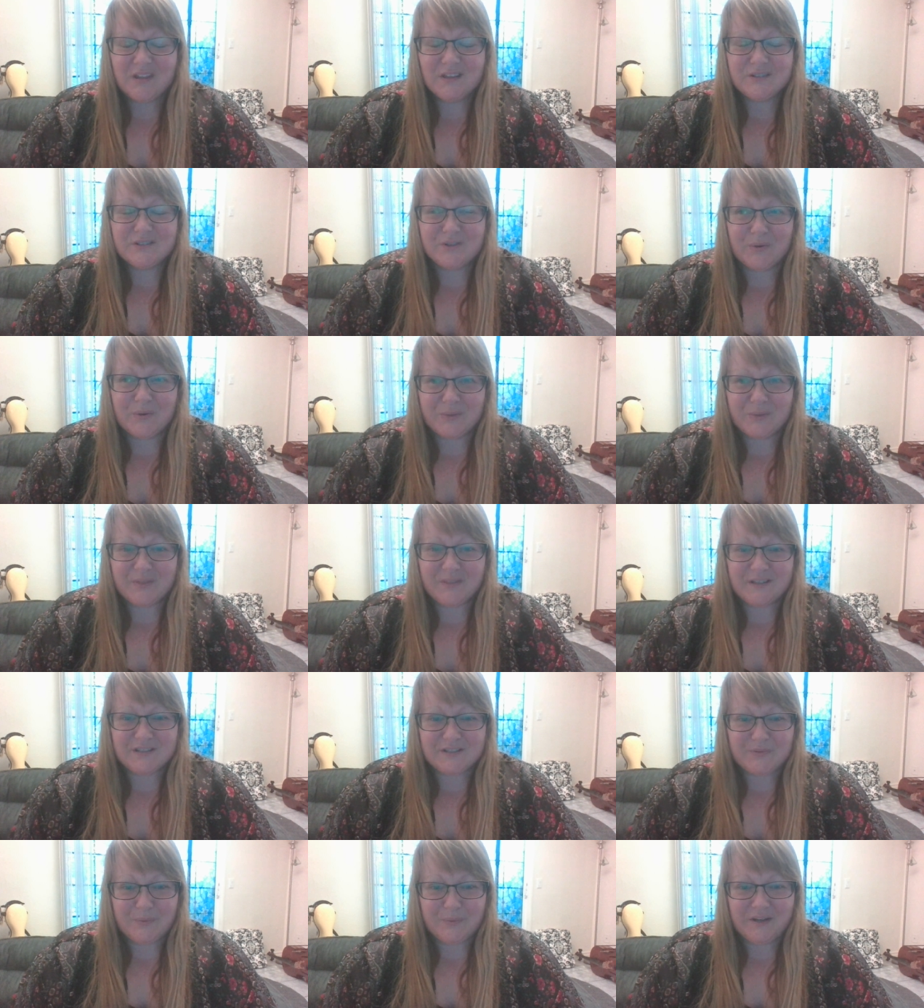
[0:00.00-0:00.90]
So
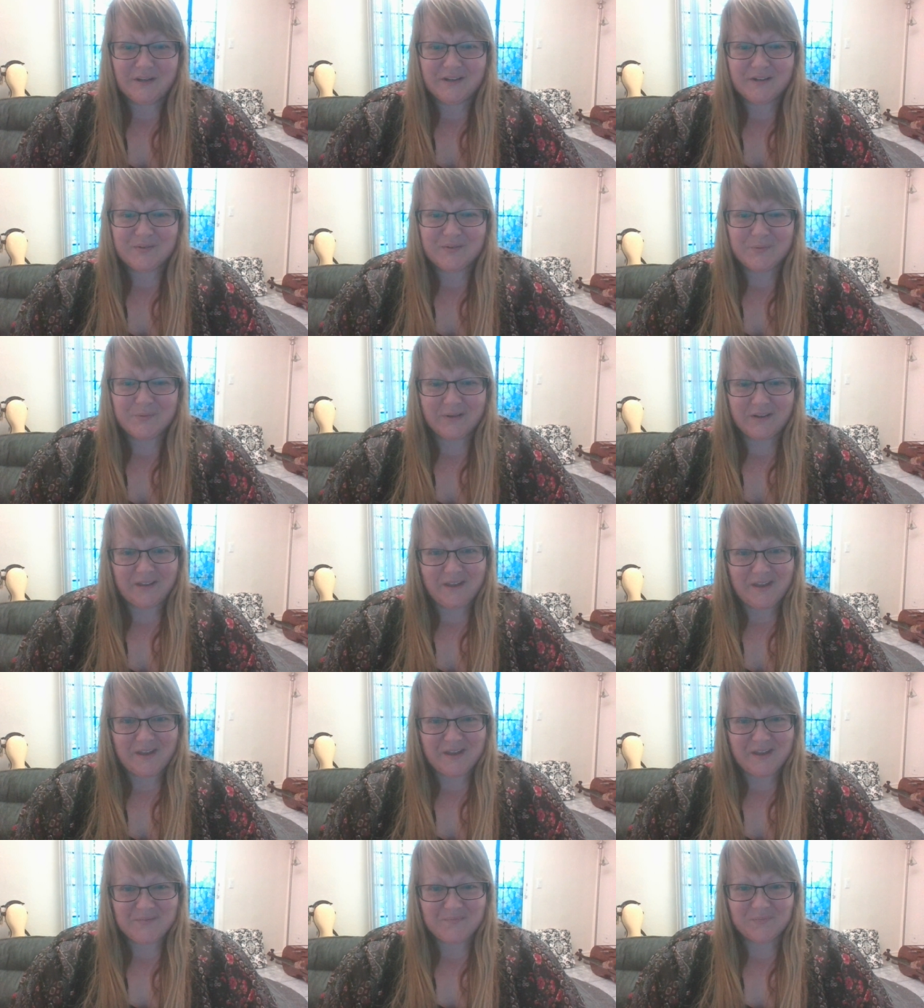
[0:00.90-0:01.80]
this week, week
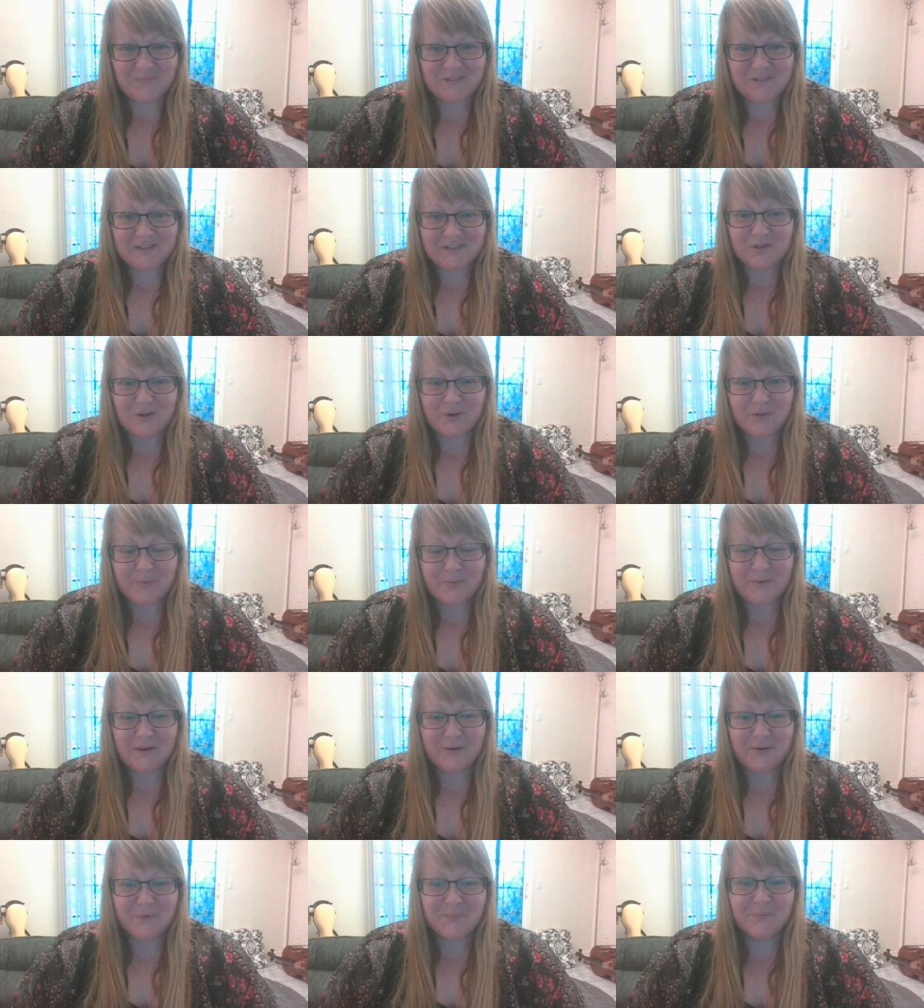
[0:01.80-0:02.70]
eight, is all
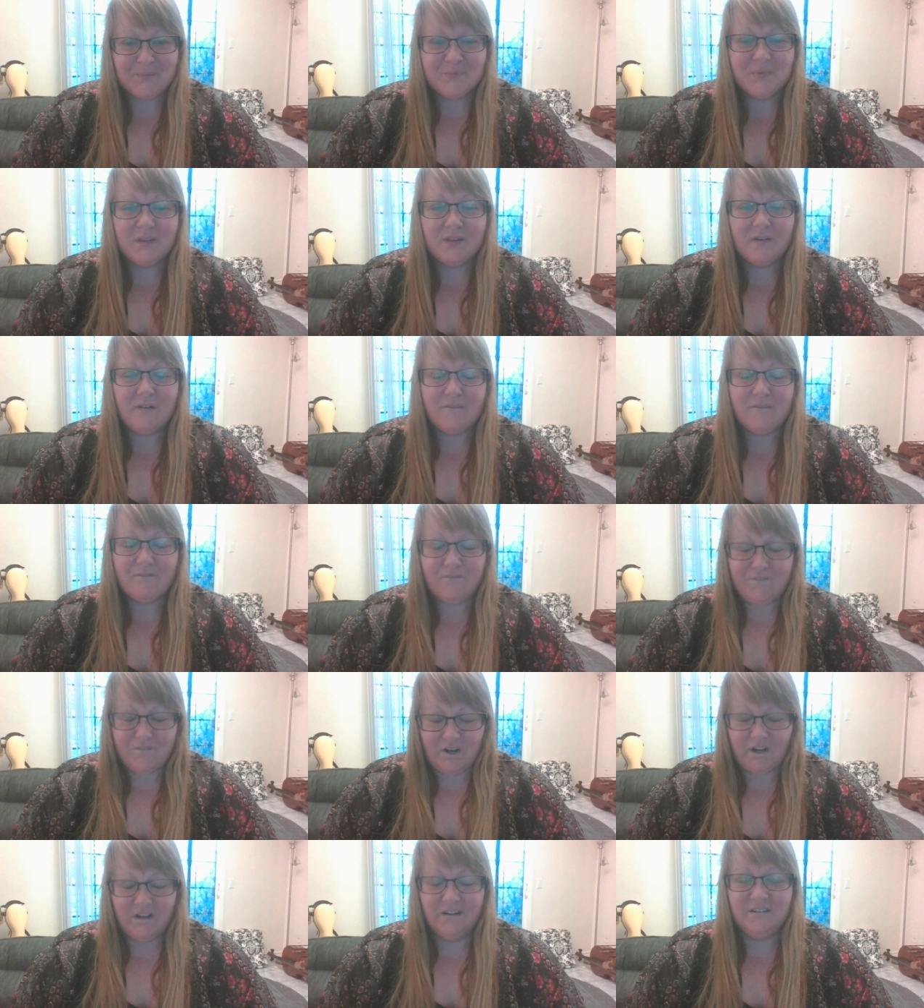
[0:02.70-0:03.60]
about
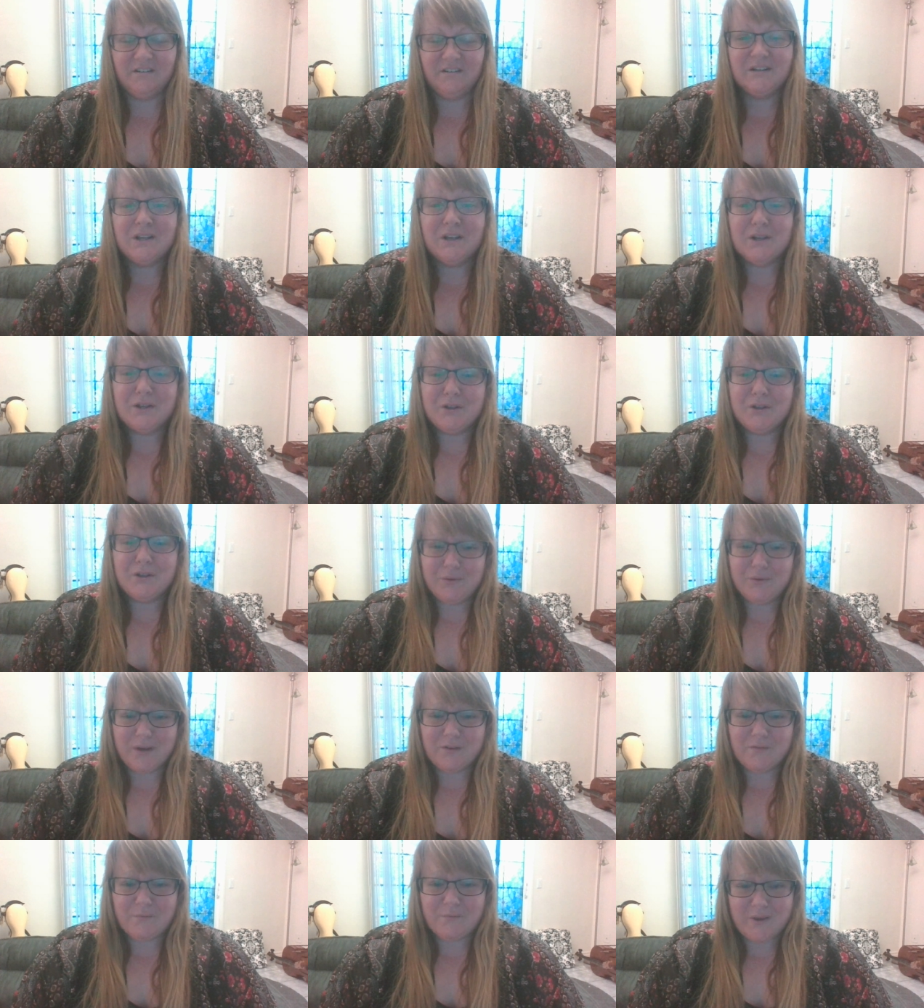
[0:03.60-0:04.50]
fun you
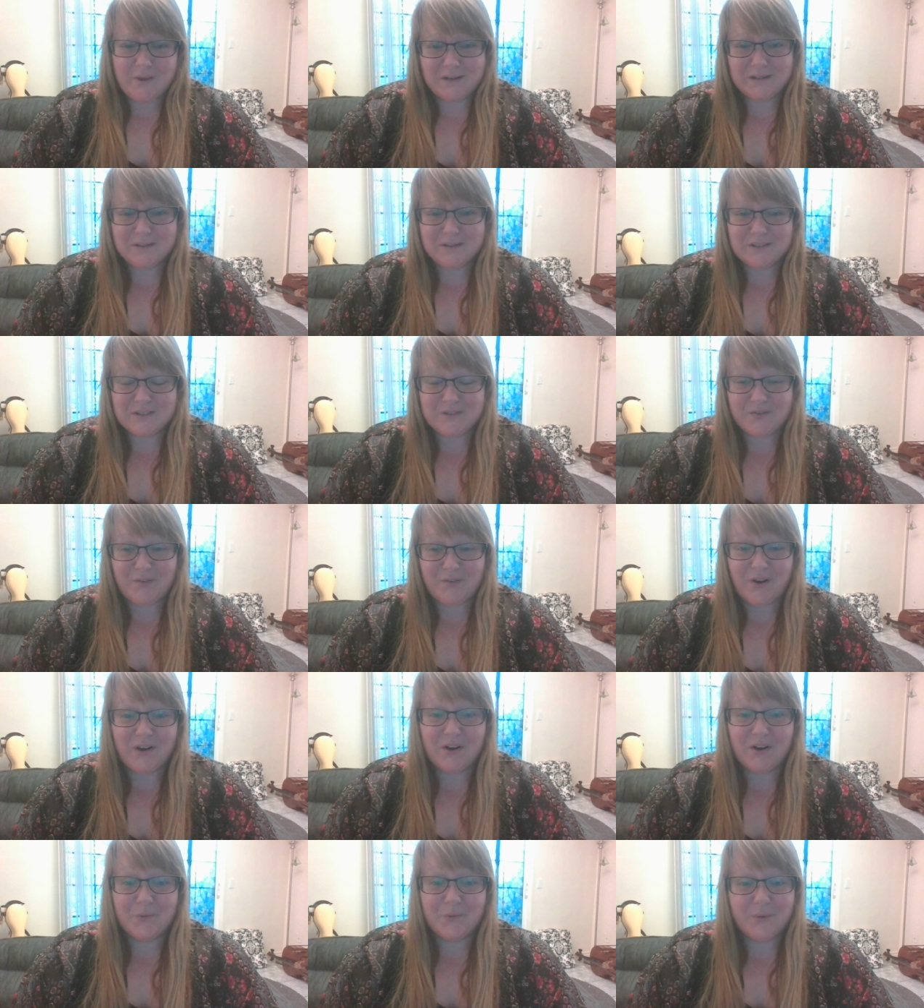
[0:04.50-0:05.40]
have made it this
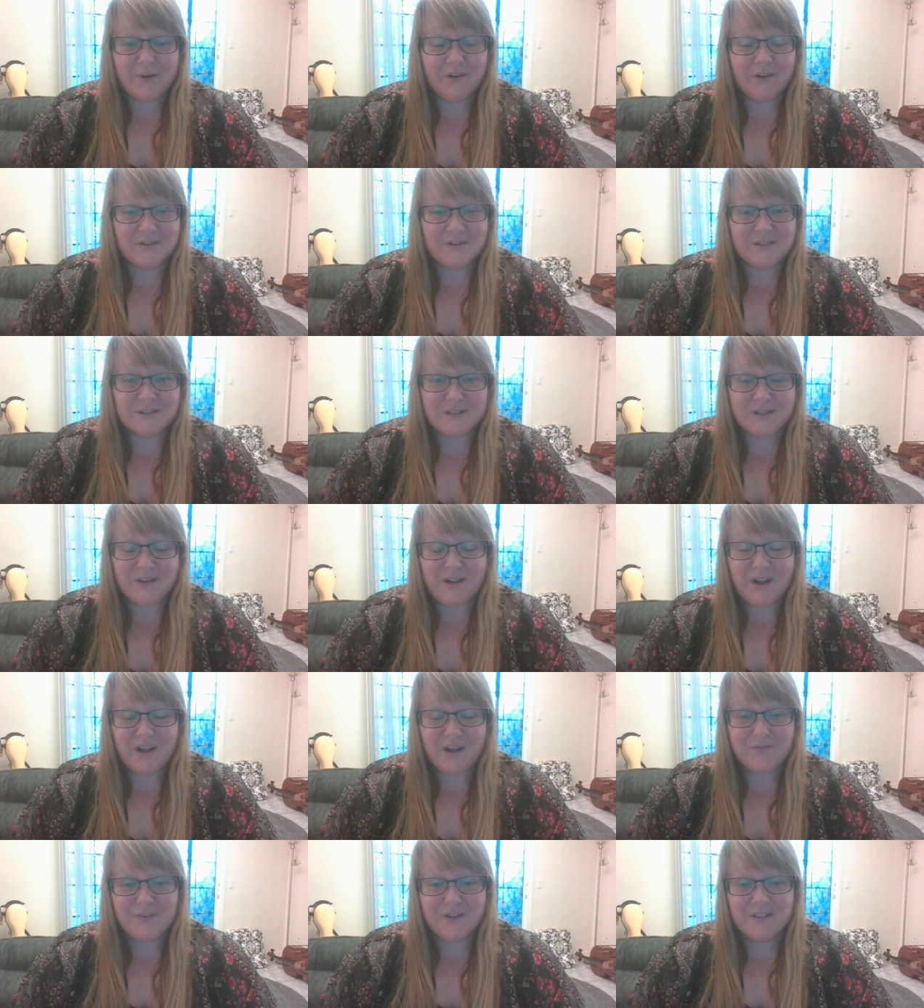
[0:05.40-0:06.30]
far. We are just going to
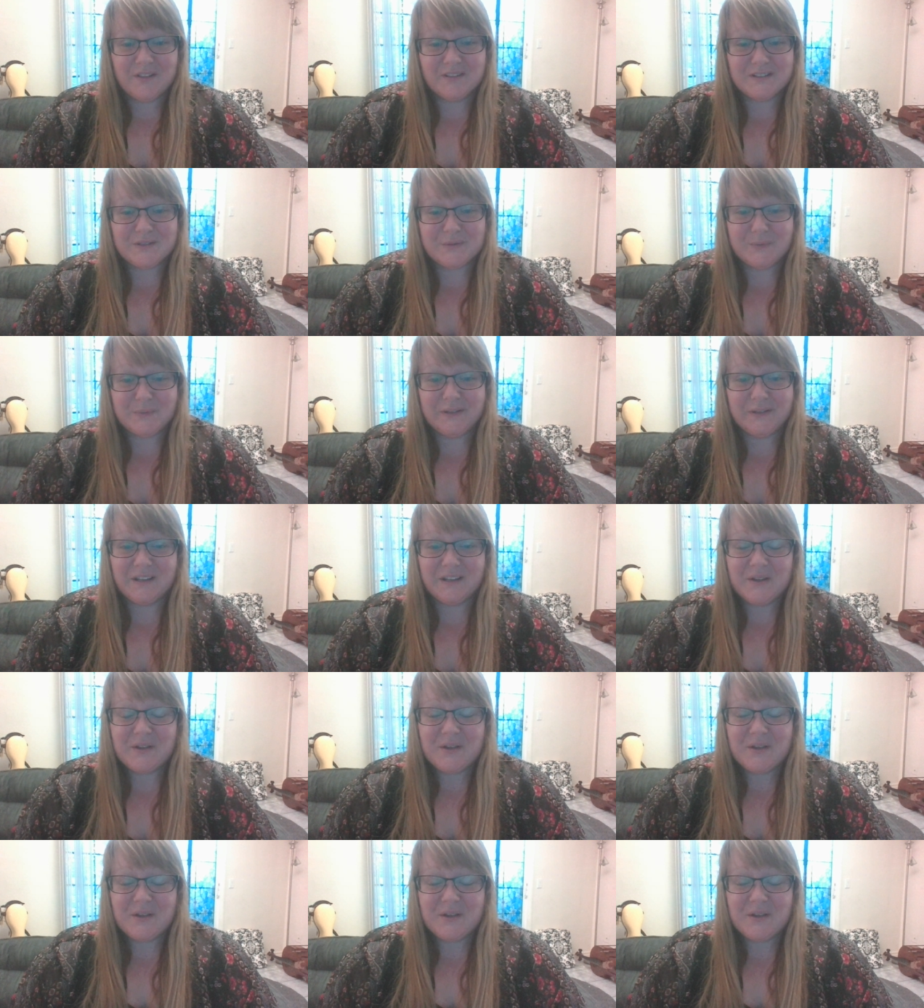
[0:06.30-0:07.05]
have fun this week.